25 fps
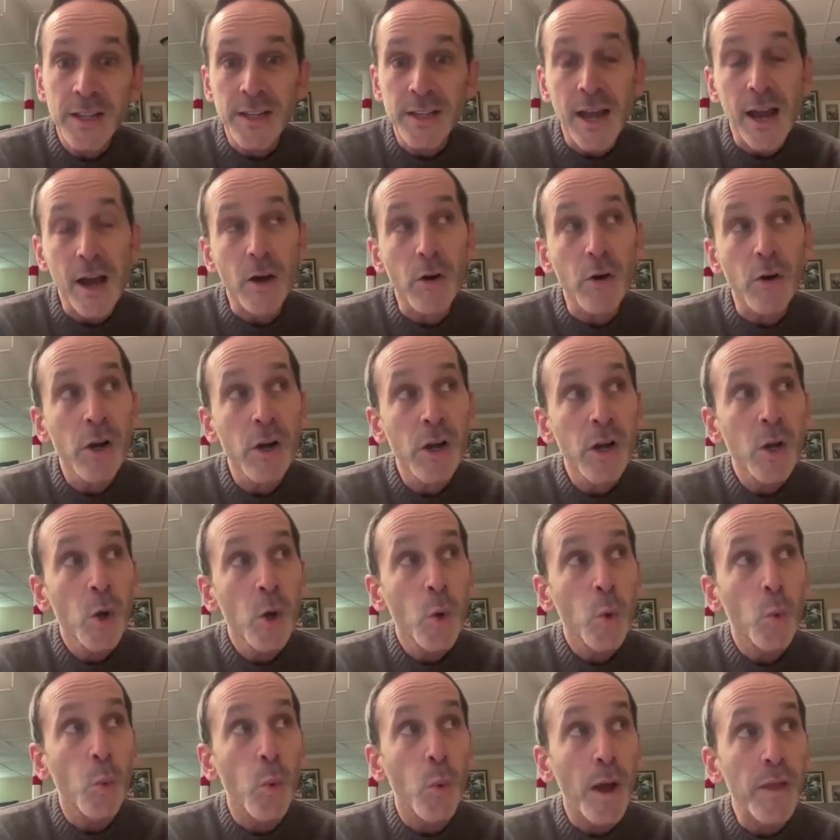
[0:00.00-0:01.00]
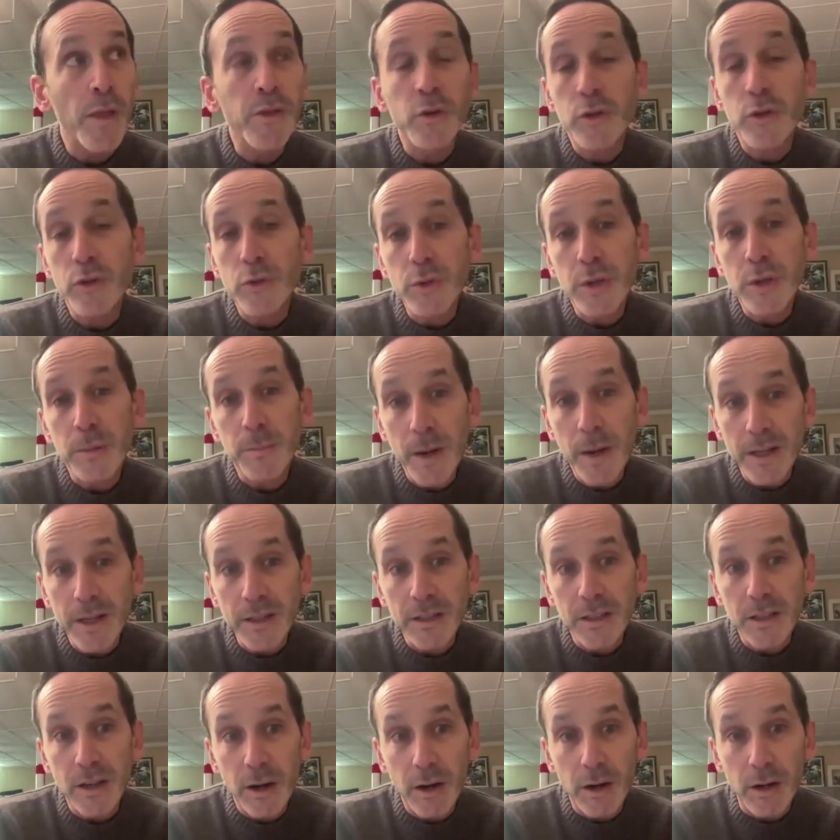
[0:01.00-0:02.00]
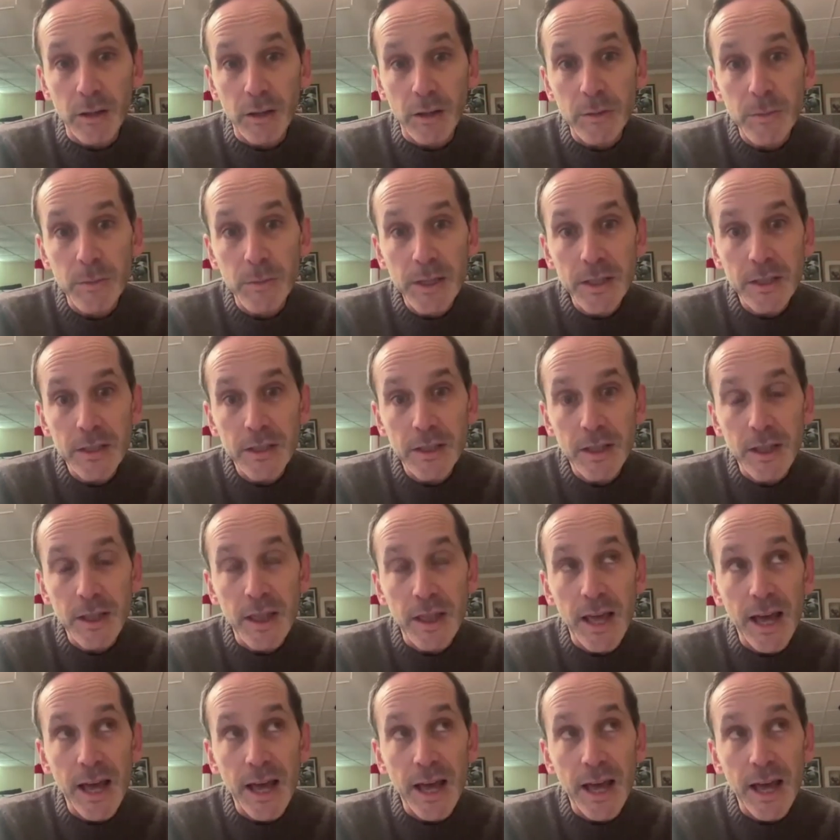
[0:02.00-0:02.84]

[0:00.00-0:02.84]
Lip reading: Now, whether you can make the argument